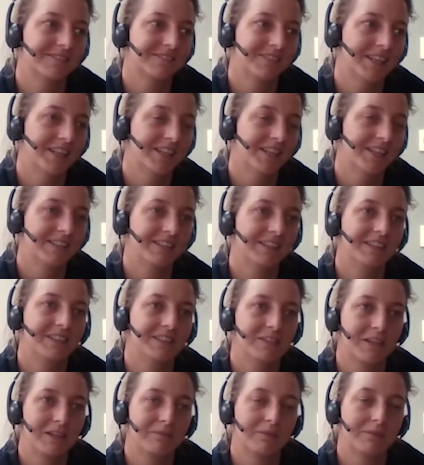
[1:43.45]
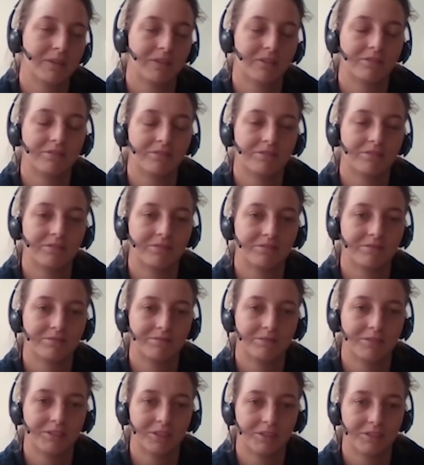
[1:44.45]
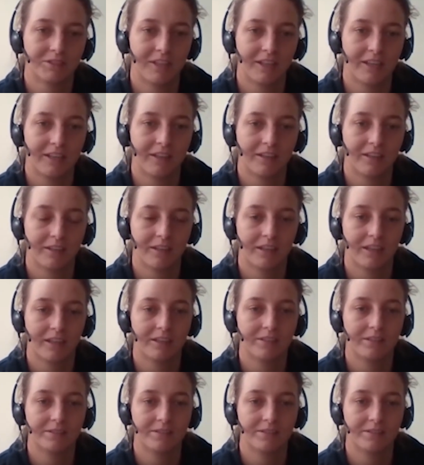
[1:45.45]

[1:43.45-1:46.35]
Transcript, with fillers: yeah, any team could have just taken it out.